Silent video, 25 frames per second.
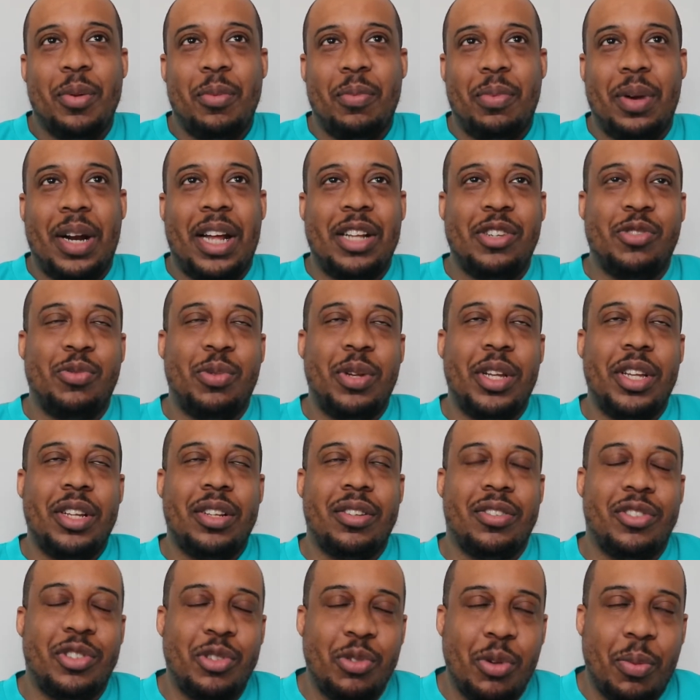But as we
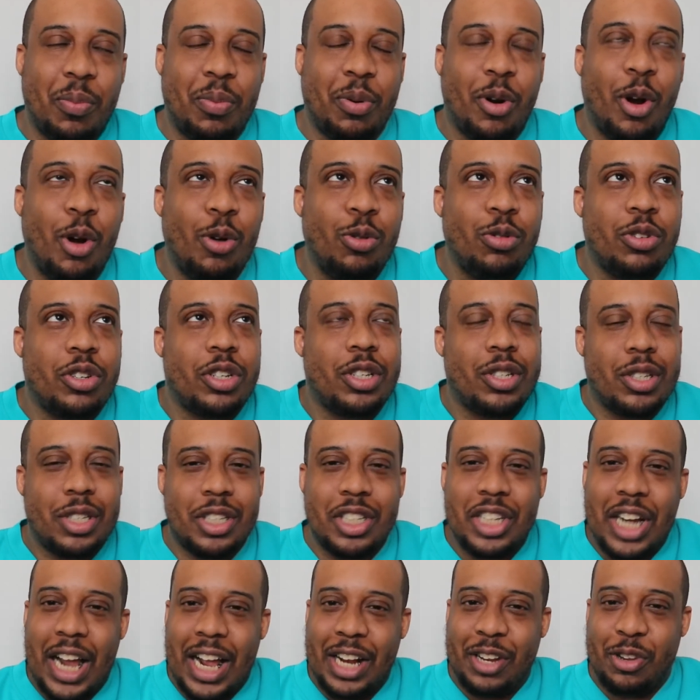do approach
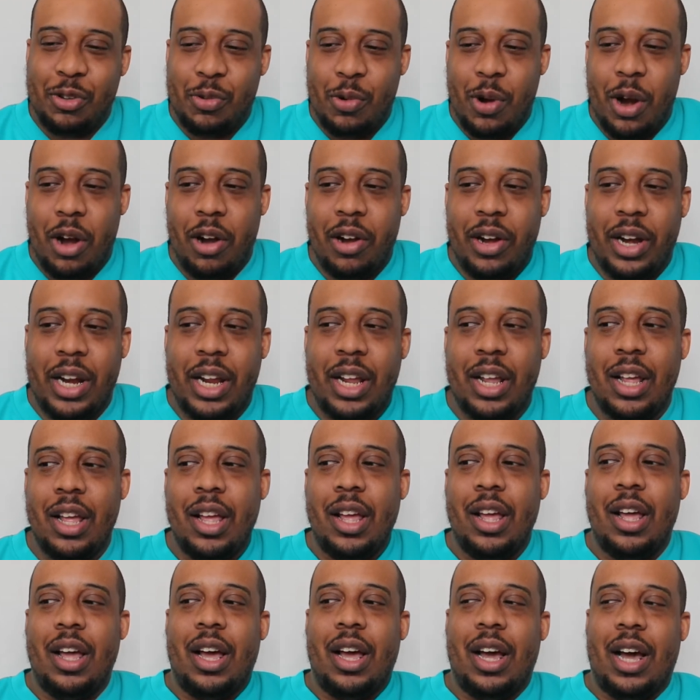January
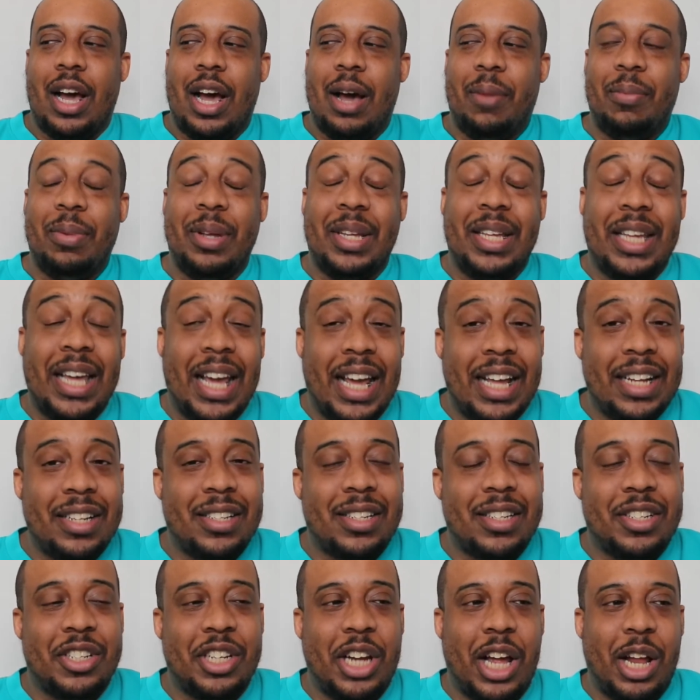and get
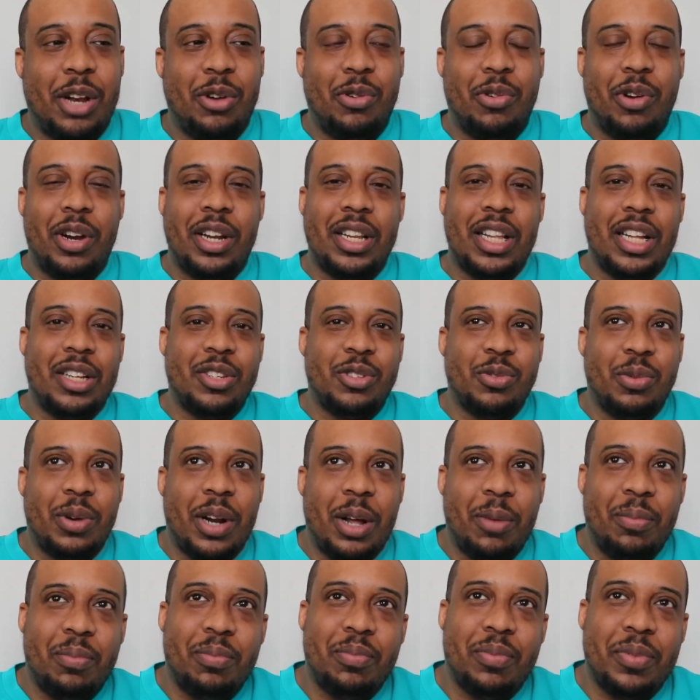into January, that's when
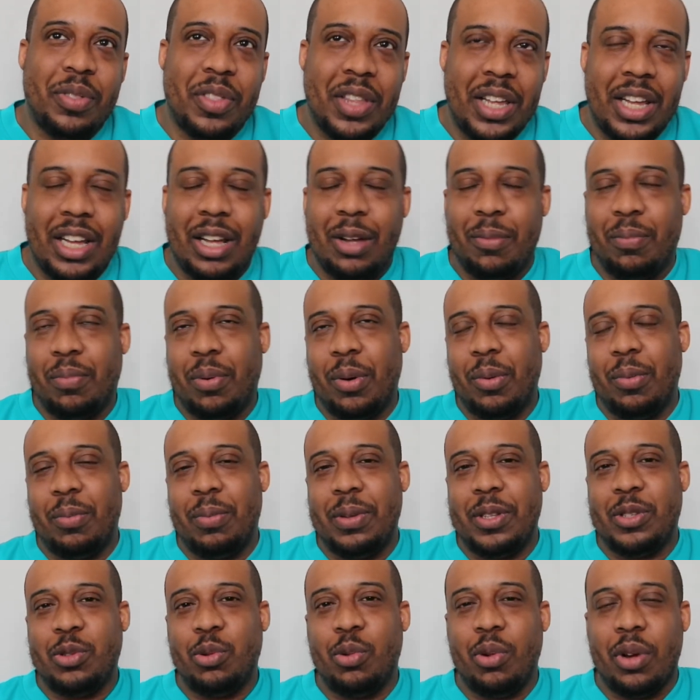I think I'll
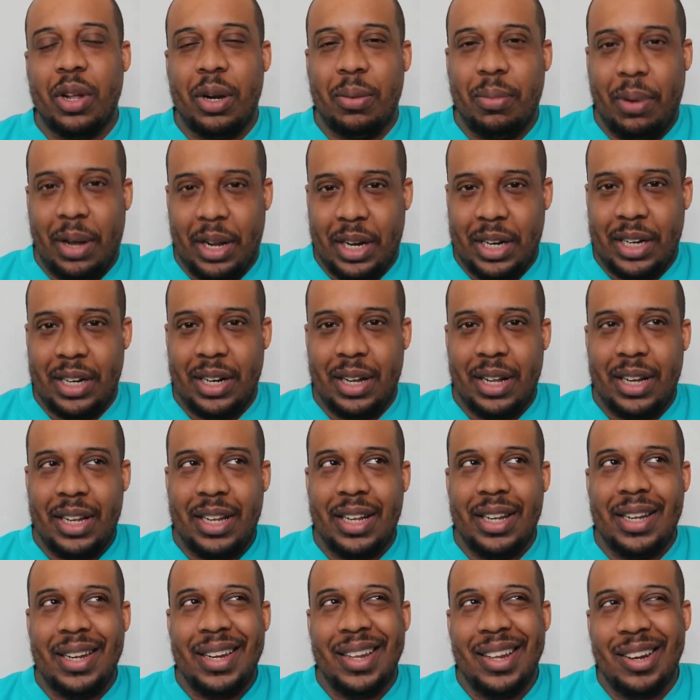probably be talking about it a
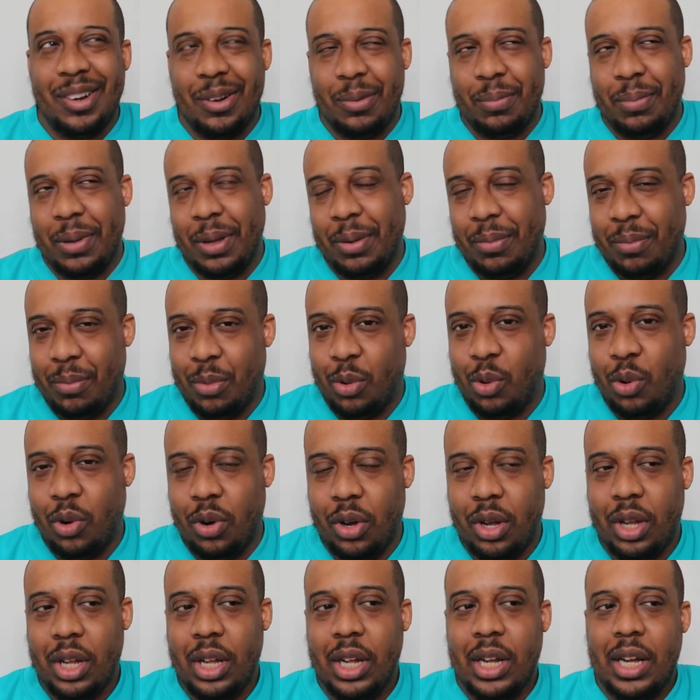little bit
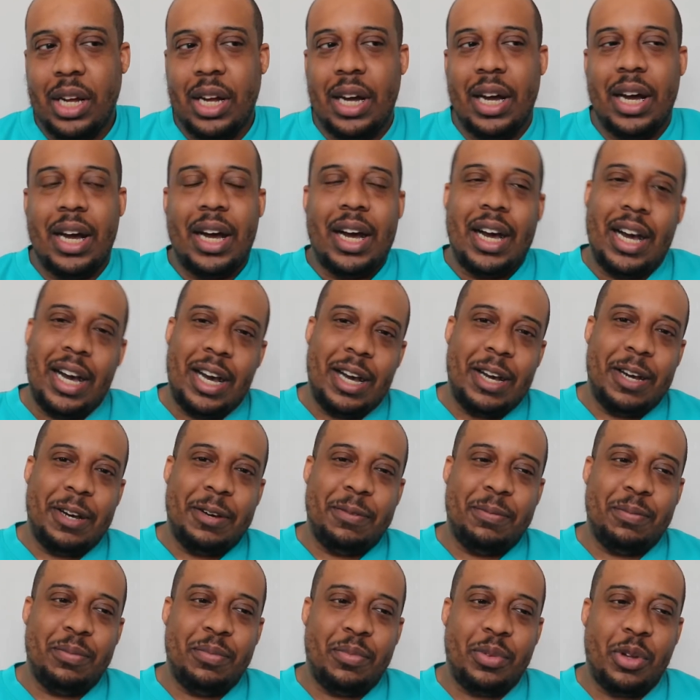more
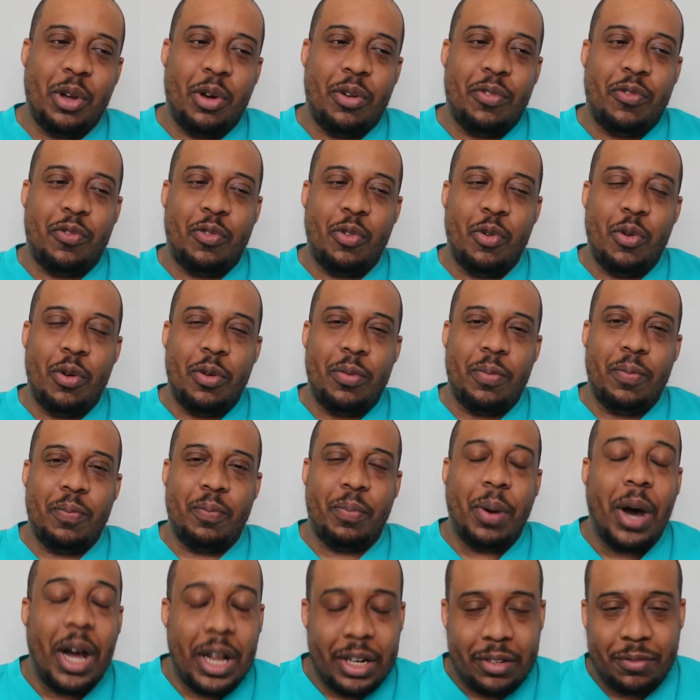going forward.
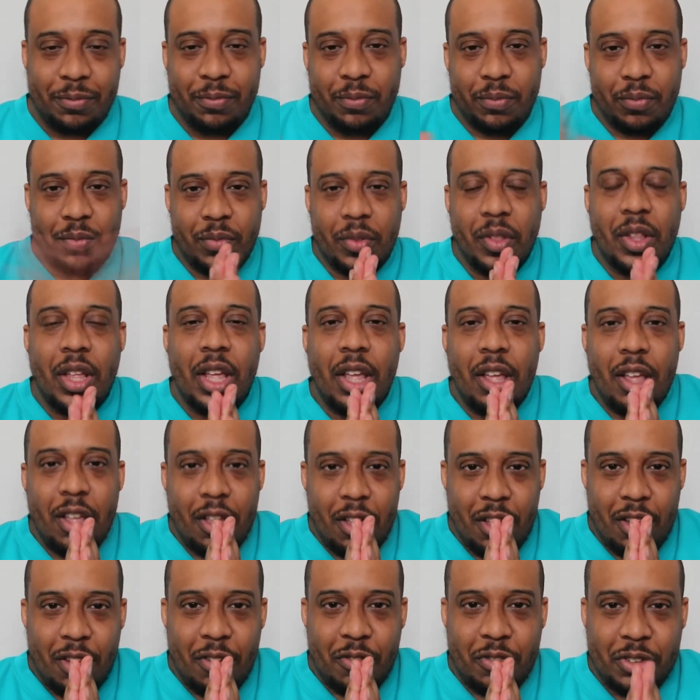But
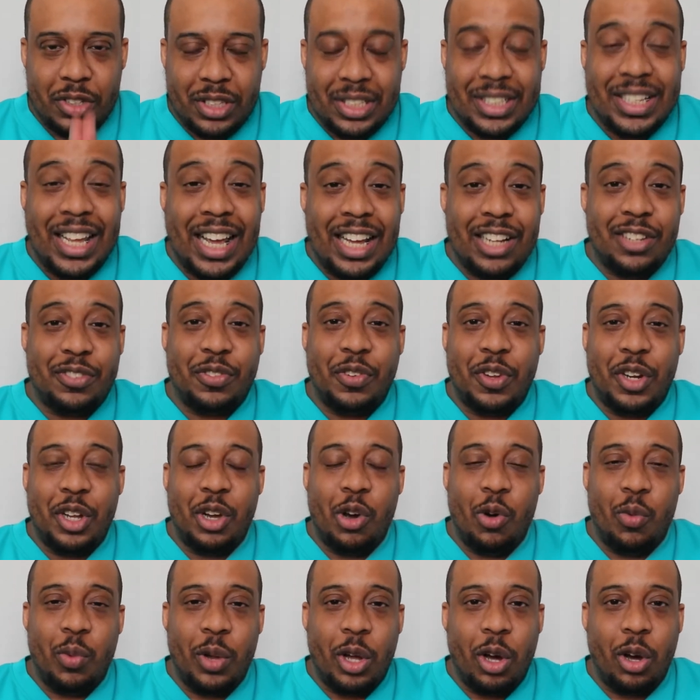for today's
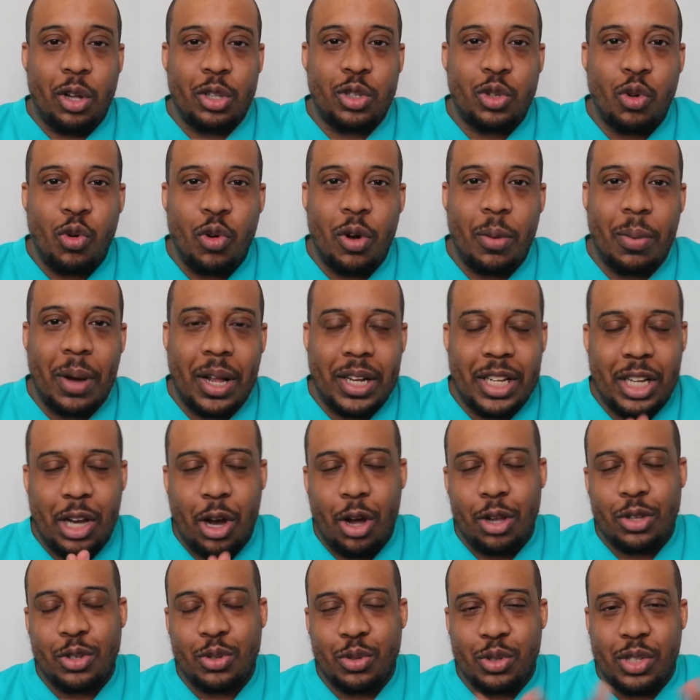video, we got to talk about the
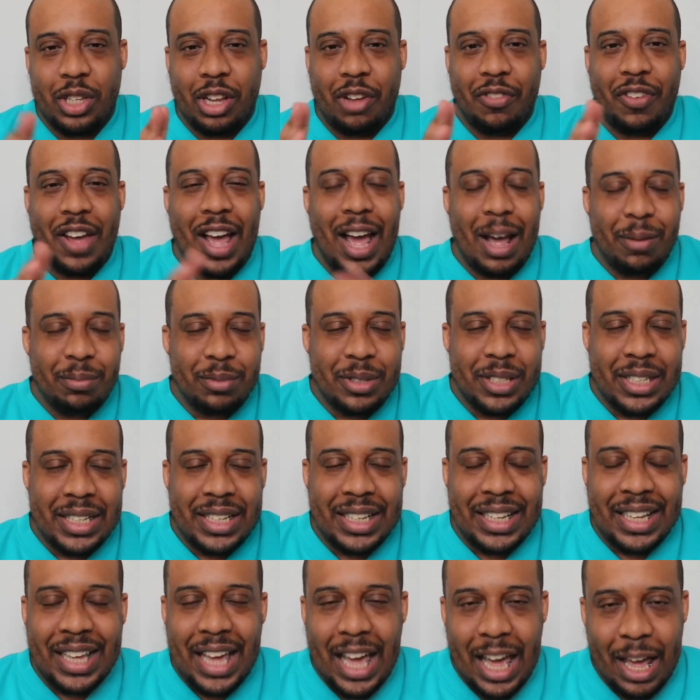
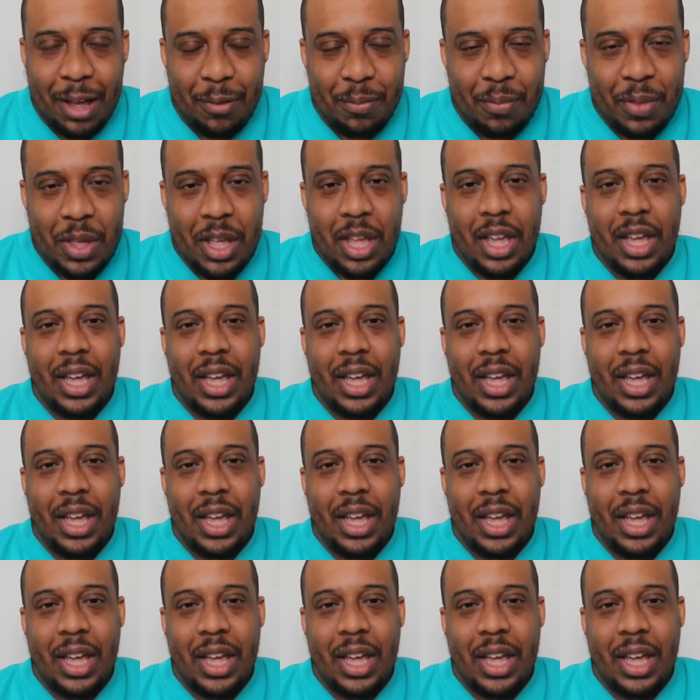Arsenal-Southampton game.